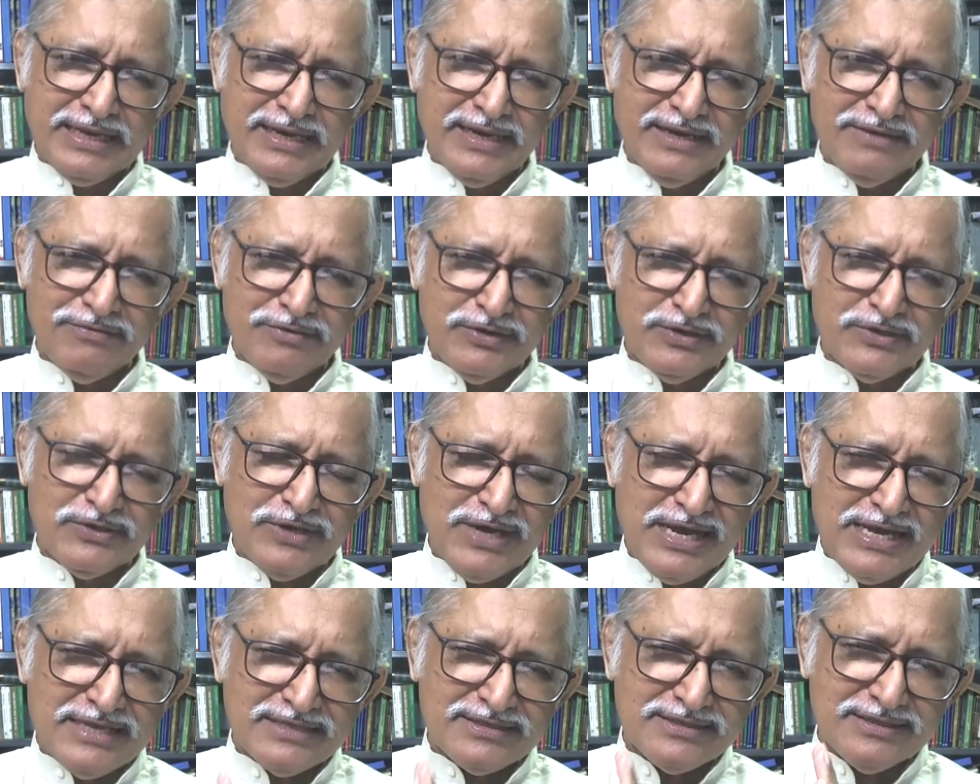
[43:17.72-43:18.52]
I want
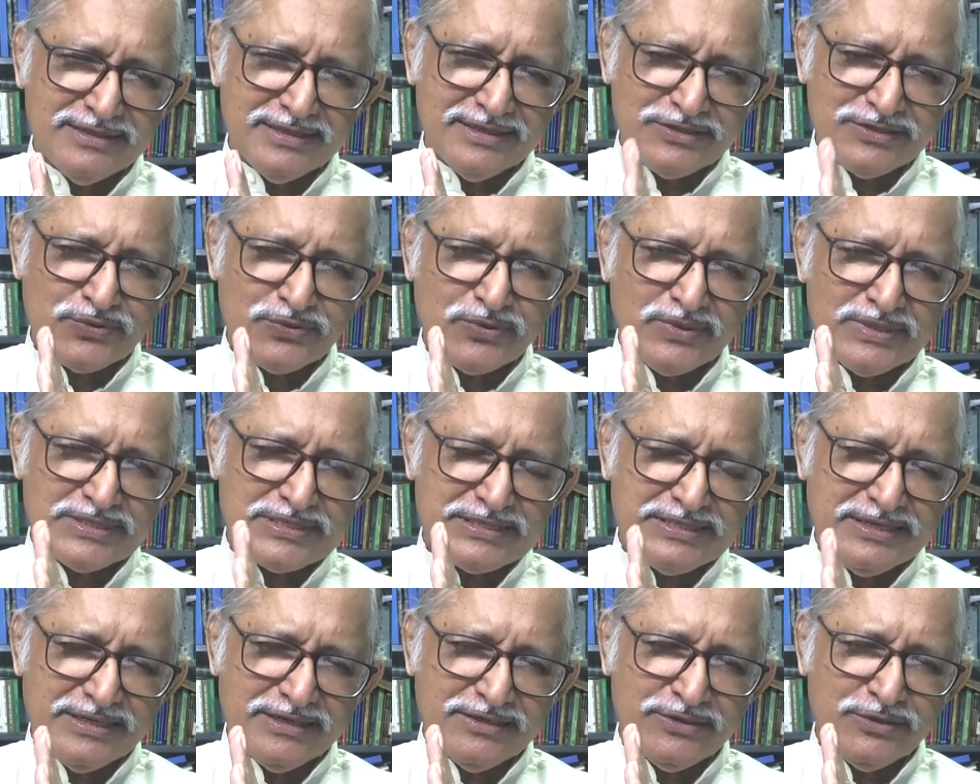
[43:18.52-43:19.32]
to ask this
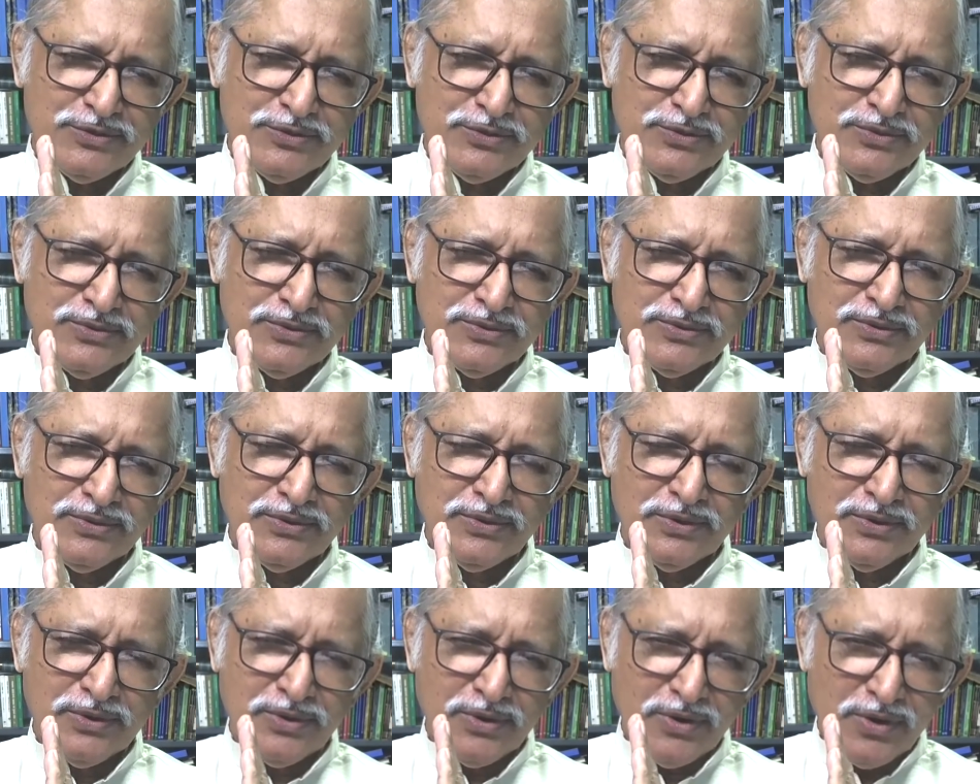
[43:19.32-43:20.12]
question to
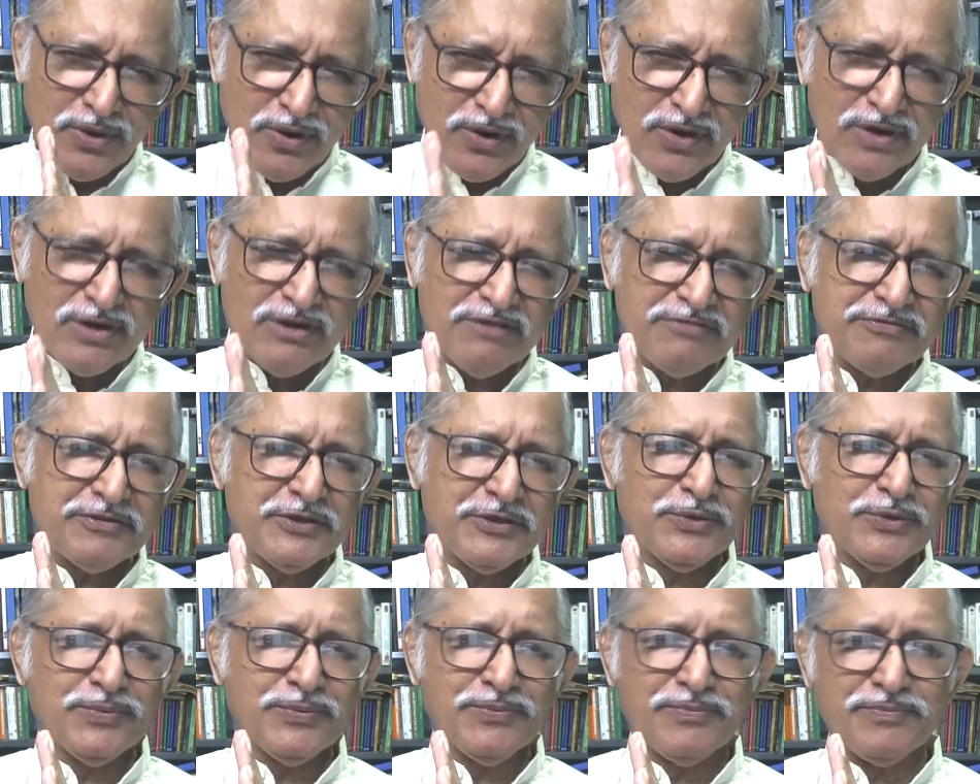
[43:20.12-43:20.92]
all of
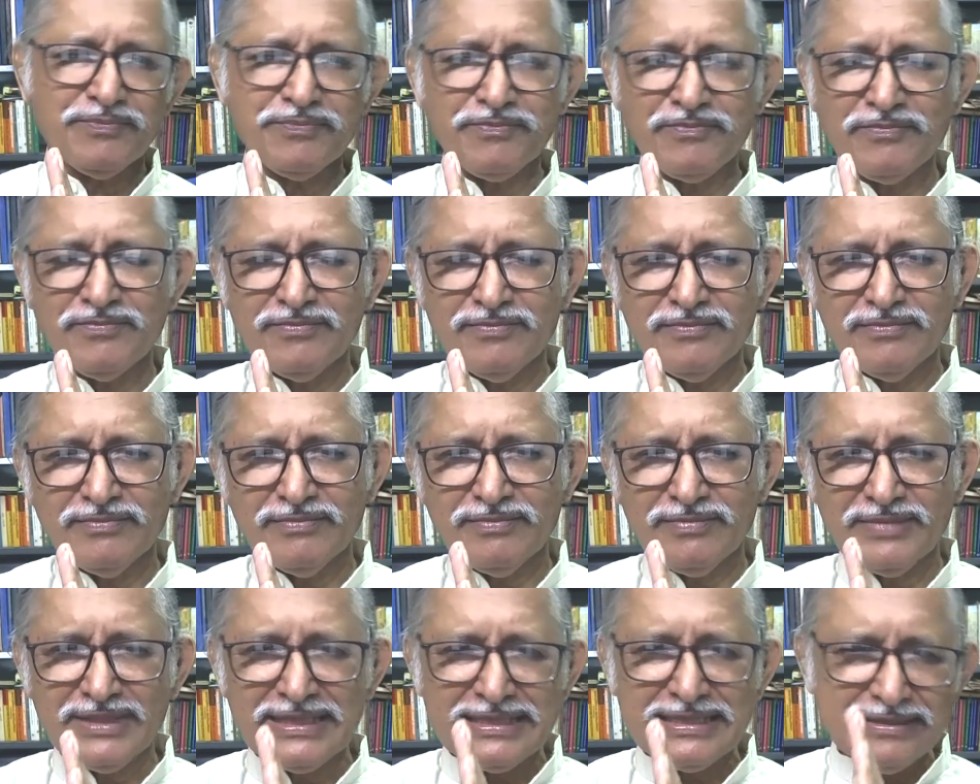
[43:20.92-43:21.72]
you.
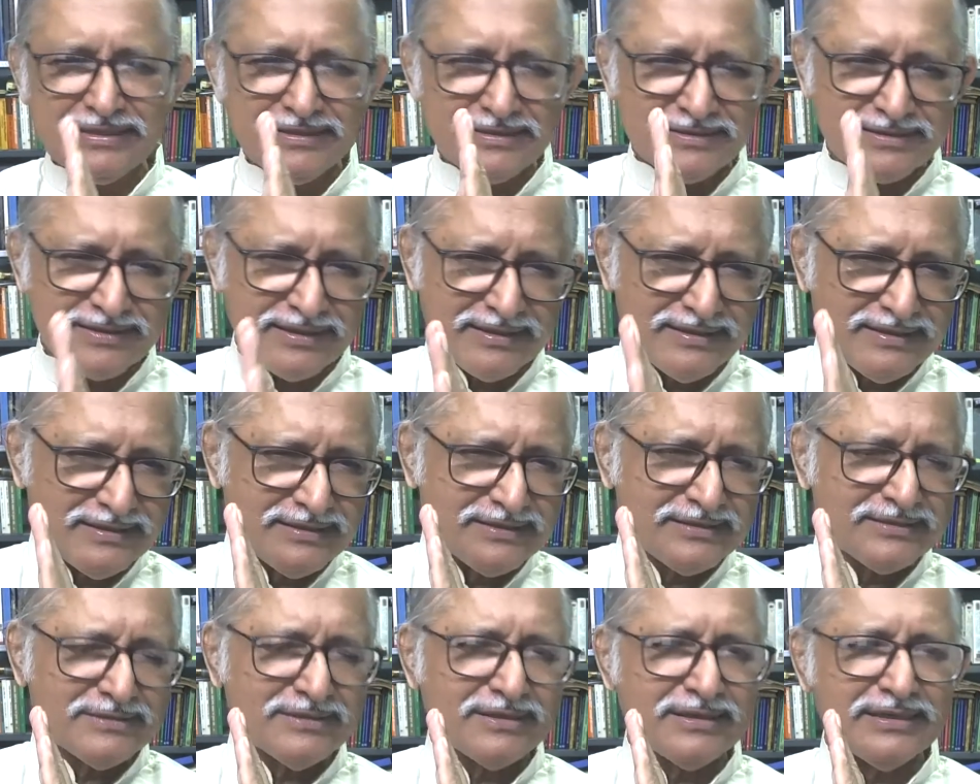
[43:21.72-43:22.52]

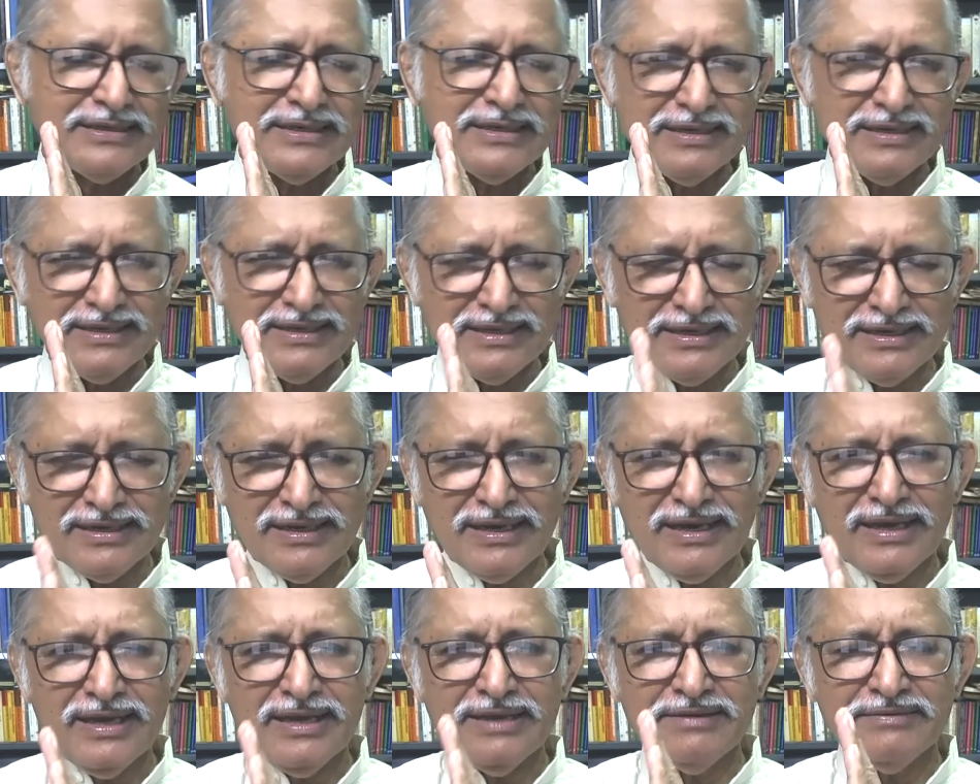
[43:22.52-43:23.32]
Sanishcharian
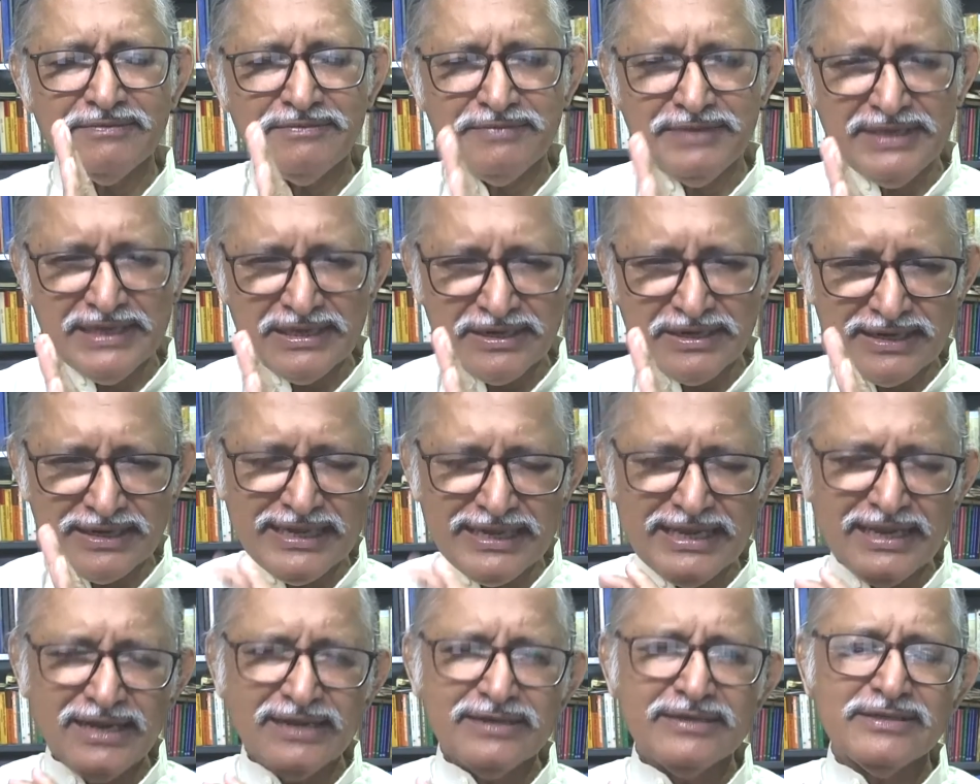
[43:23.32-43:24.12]
and I, we are
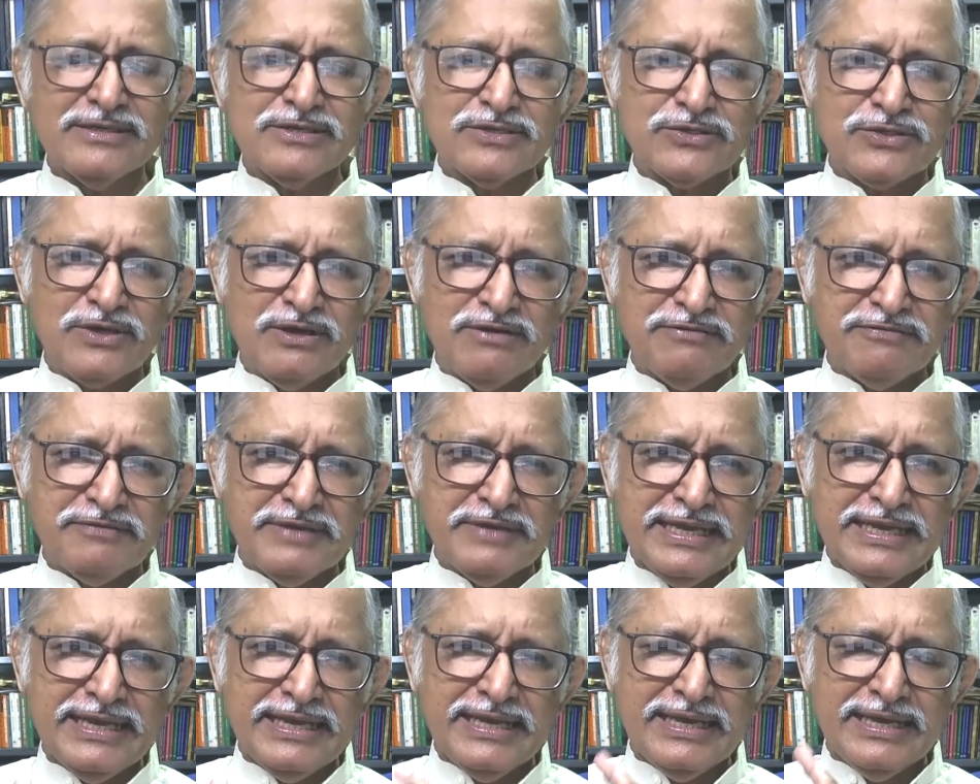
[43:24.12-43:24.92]
elders of
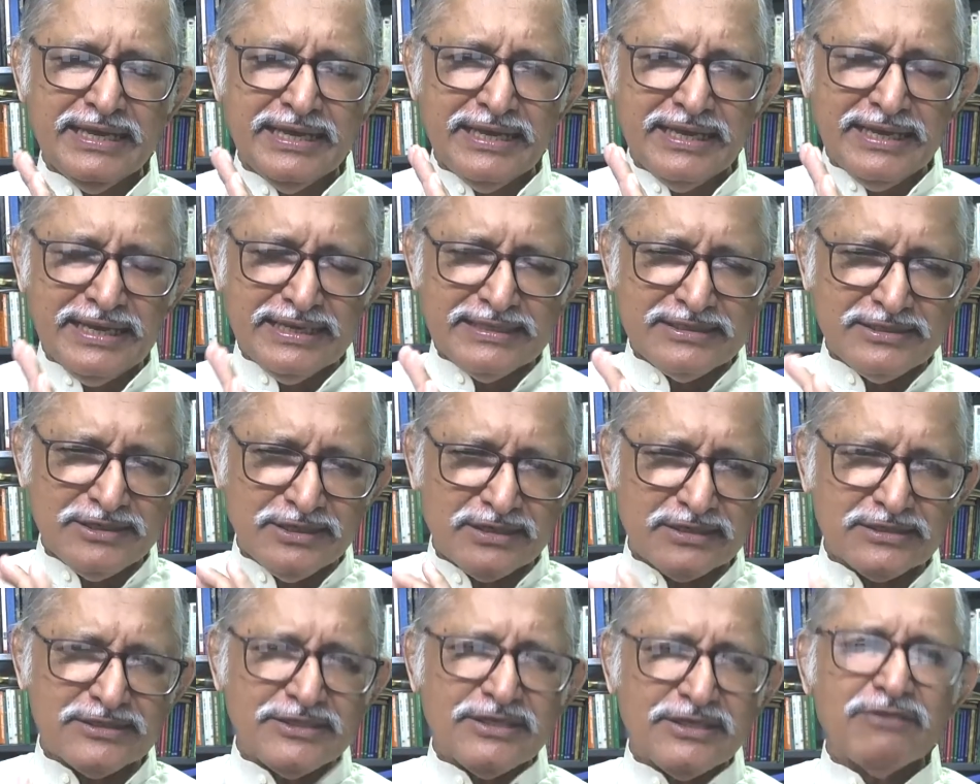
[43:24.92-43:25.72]
a
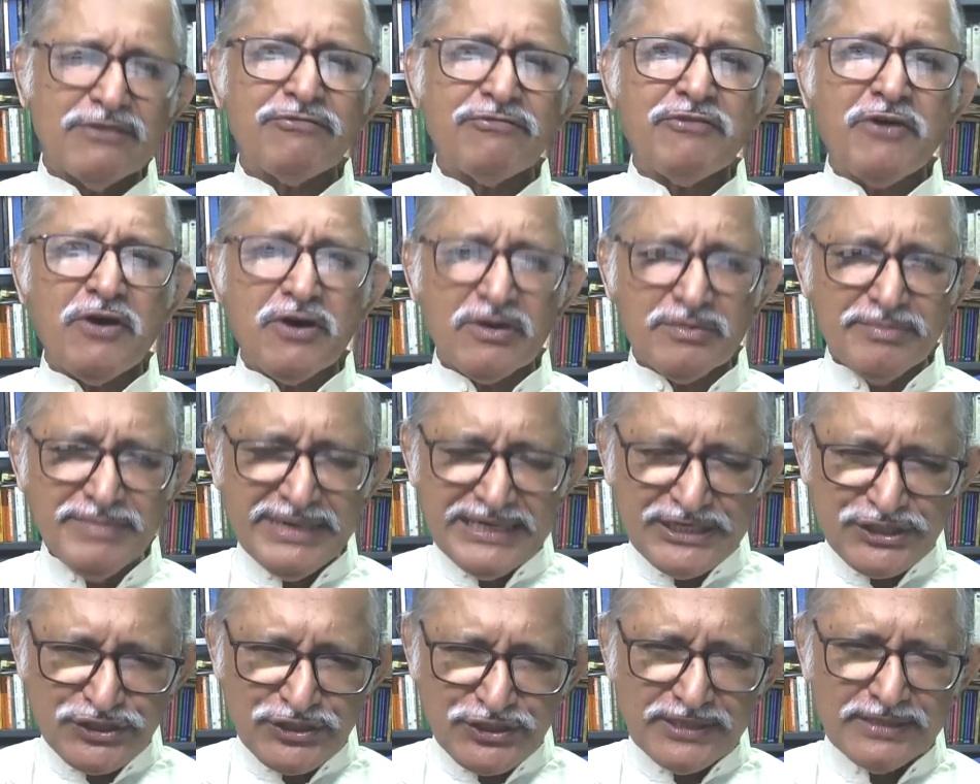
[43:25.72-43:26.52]
church in
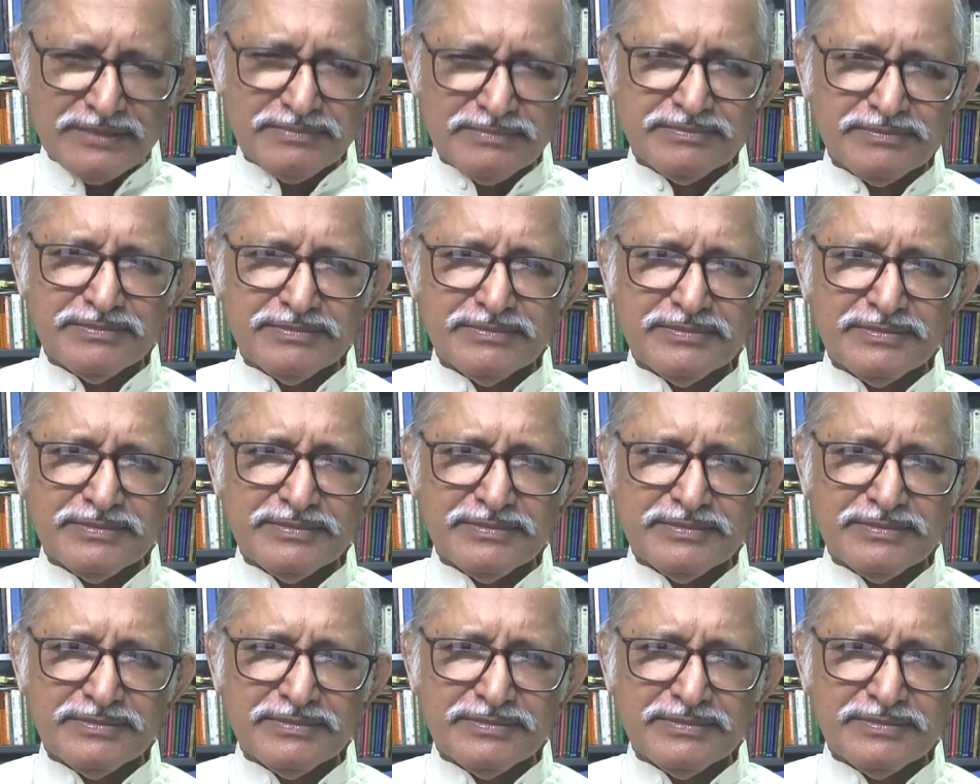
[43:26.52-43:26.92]
formation.